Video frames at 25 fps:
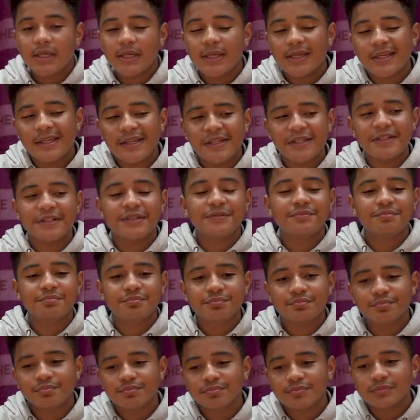And
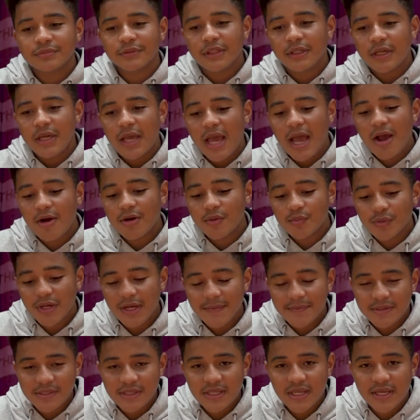how the
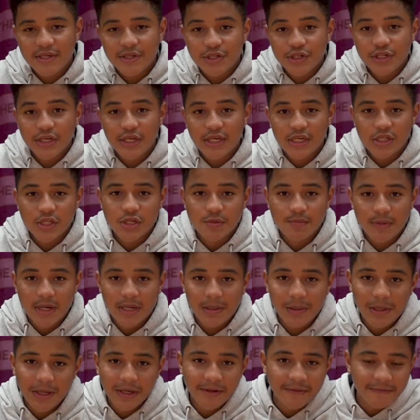YMCA changed my
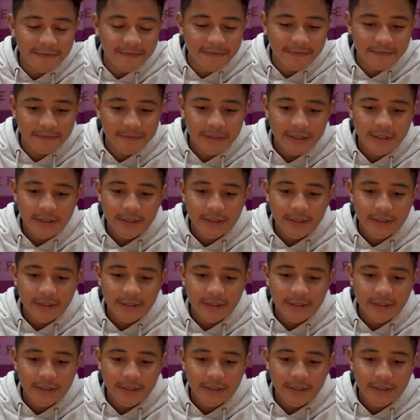life.